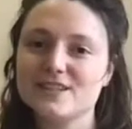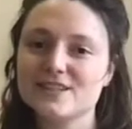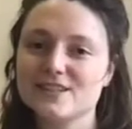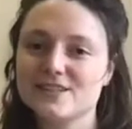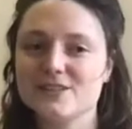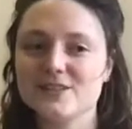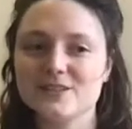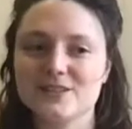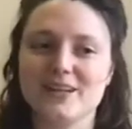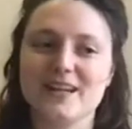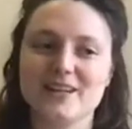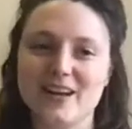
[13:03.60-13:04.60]
because you you
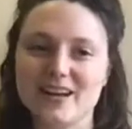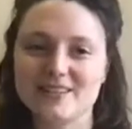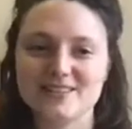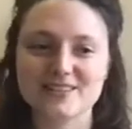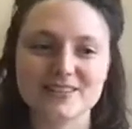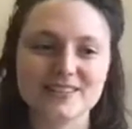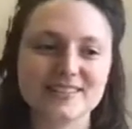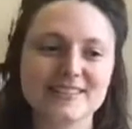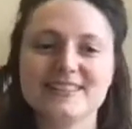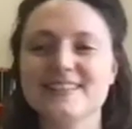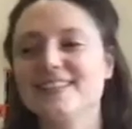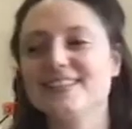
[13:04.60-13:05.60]
get your hands dirty
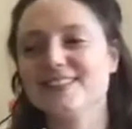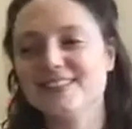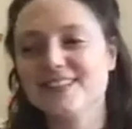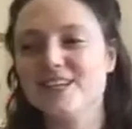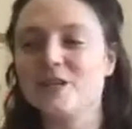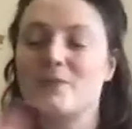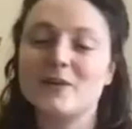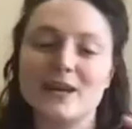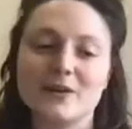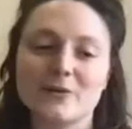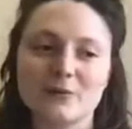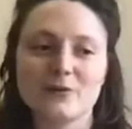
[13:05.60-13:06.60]
and you you play
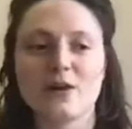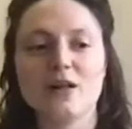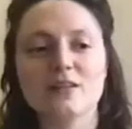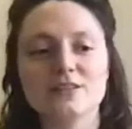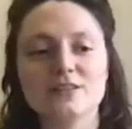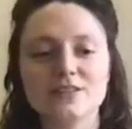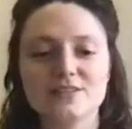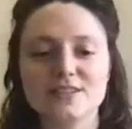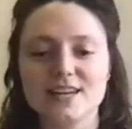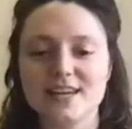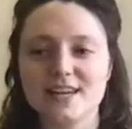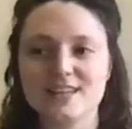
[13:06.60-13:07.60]
around with colors
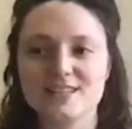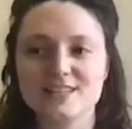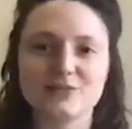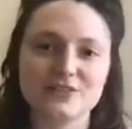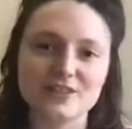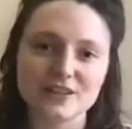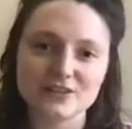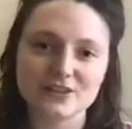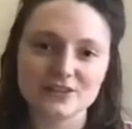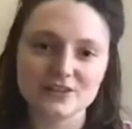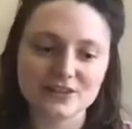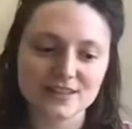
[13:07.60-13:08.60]
and different
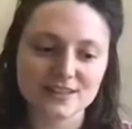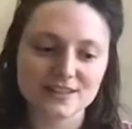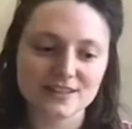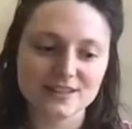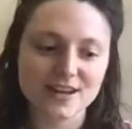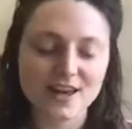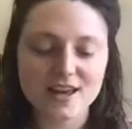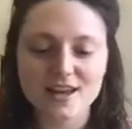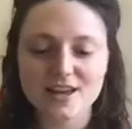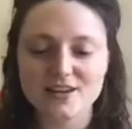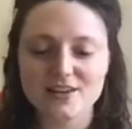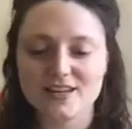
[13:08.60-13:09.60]
textures you can
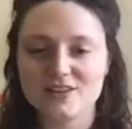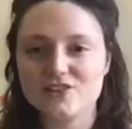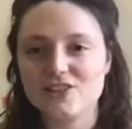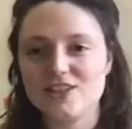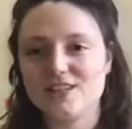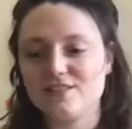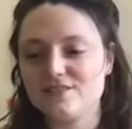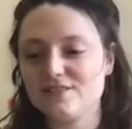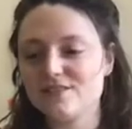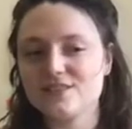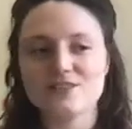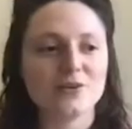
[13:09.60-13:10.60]
you can achieve
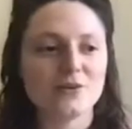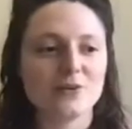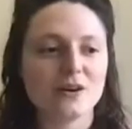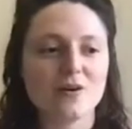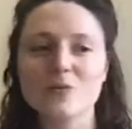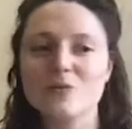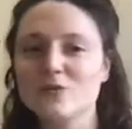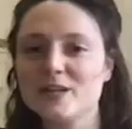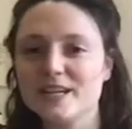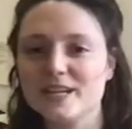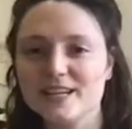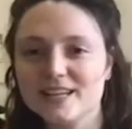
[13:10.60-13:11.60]
so
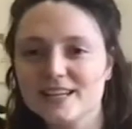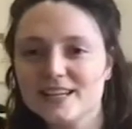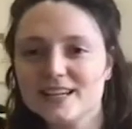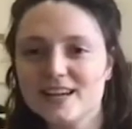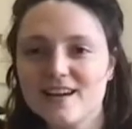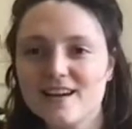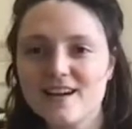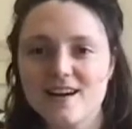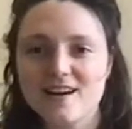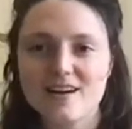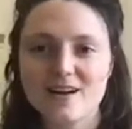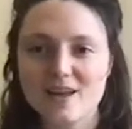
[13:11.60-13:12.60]
hopefully
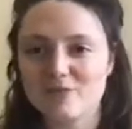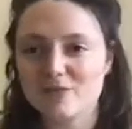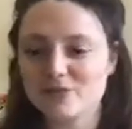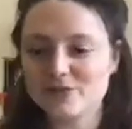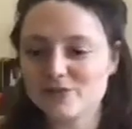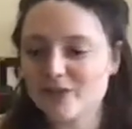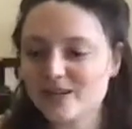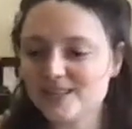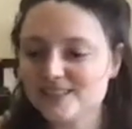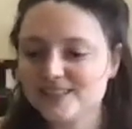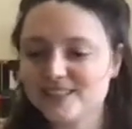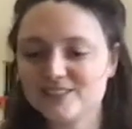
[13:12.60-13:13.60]
uh, everyone's ready
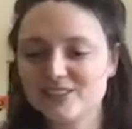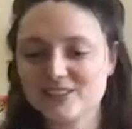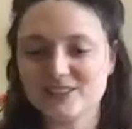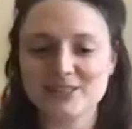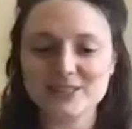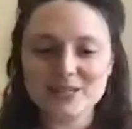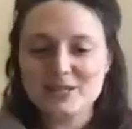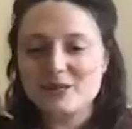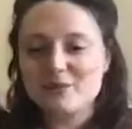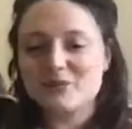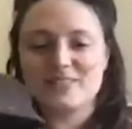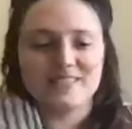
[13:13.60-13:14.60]
now to
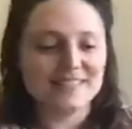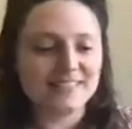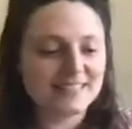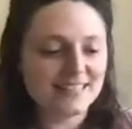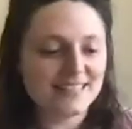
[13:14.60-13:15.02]
proceed